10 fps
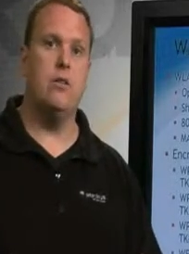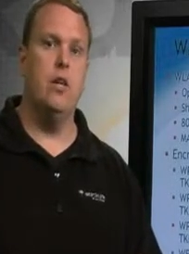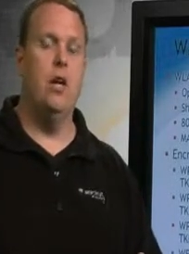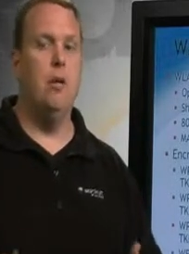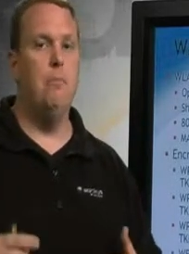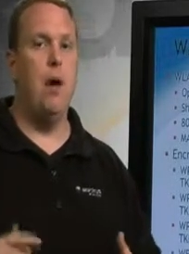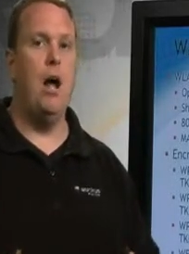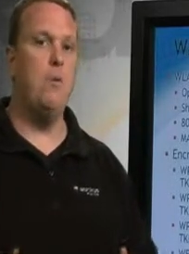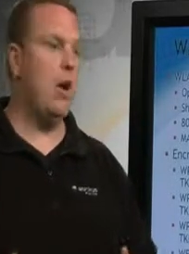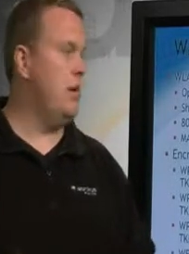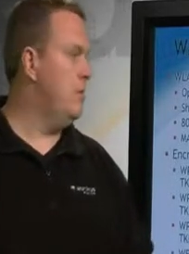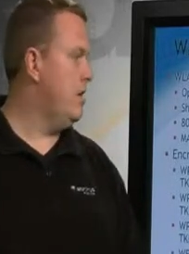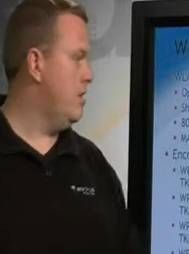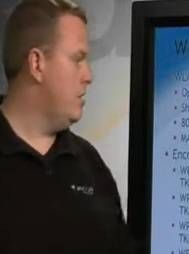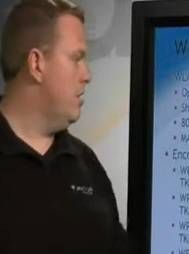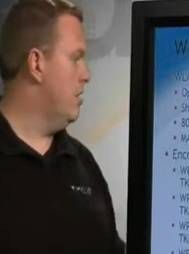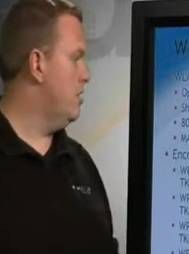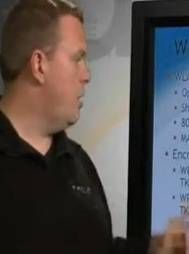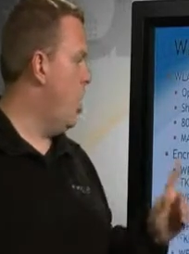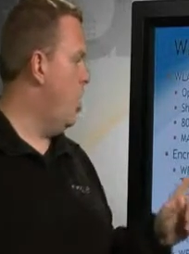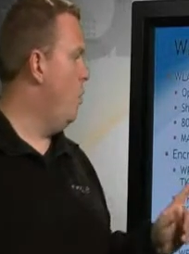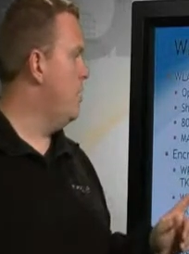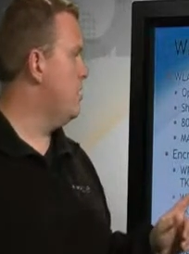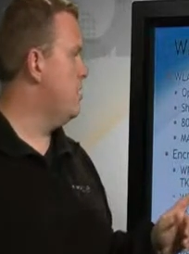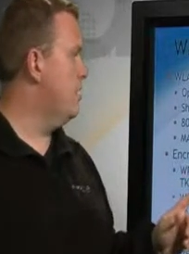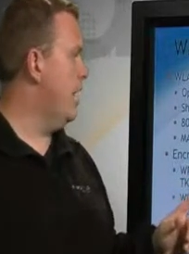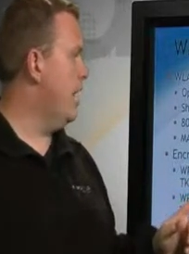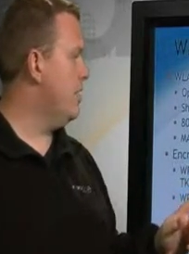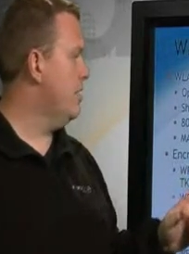My recommendation is always select